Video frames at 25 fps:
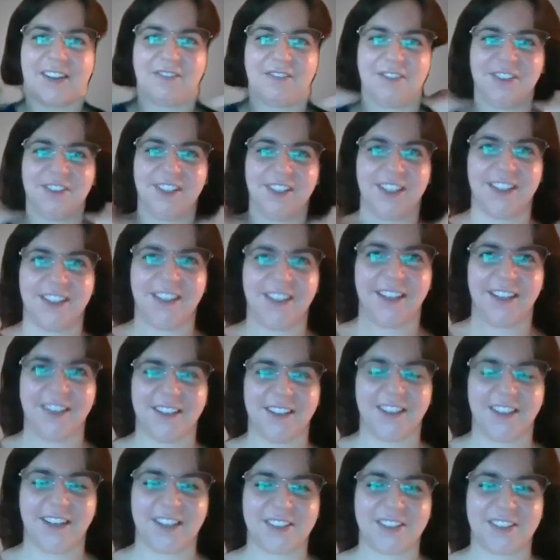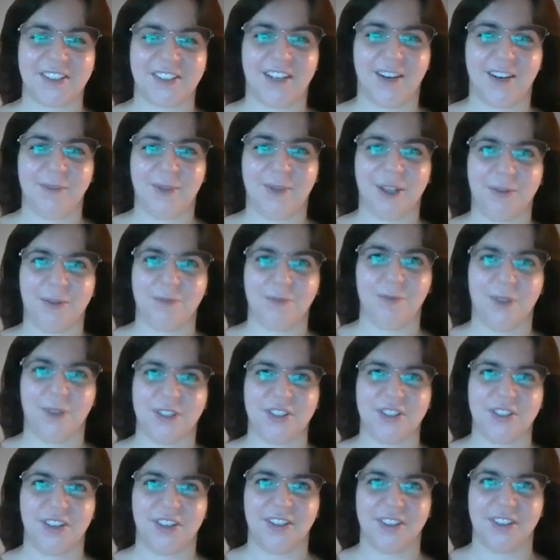definitely the next time that
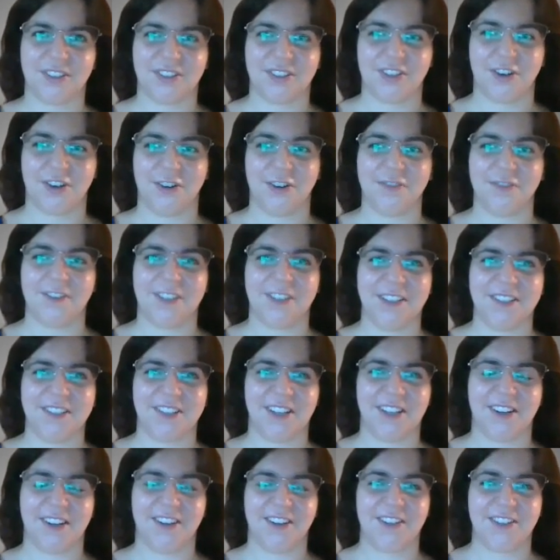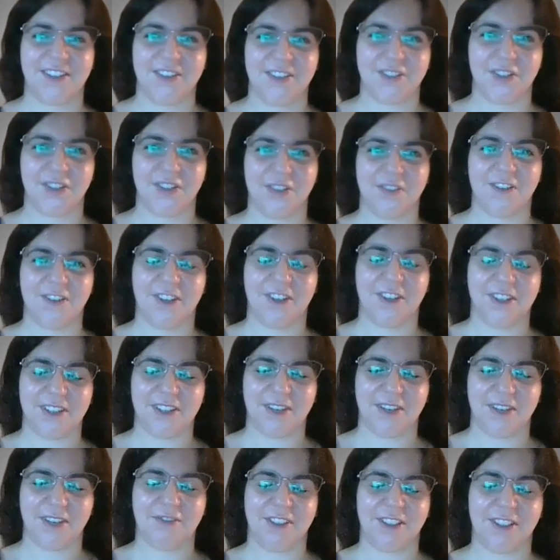once all this COVID insanity is over, I'll
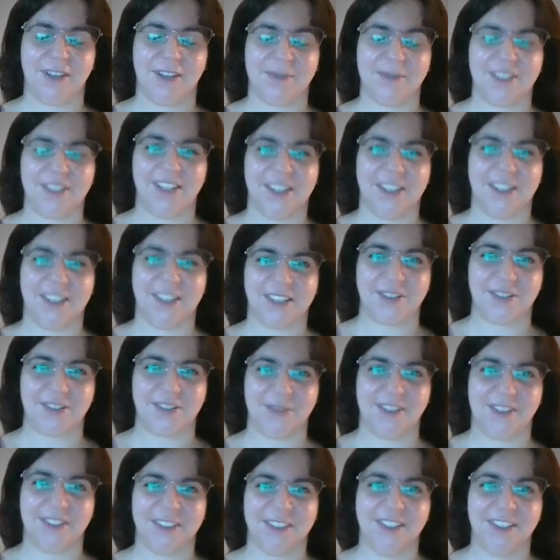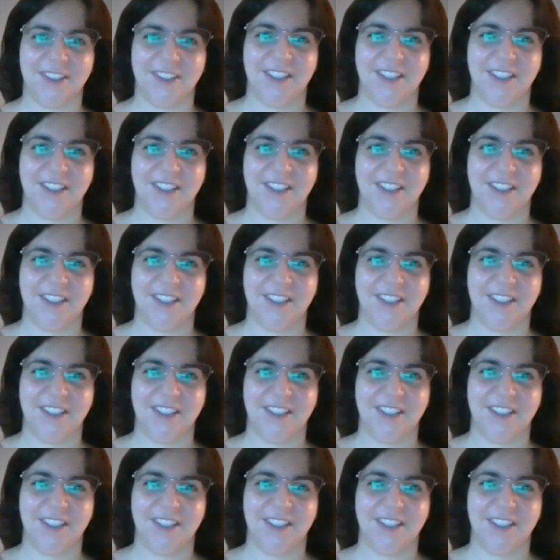definitely come to the next one.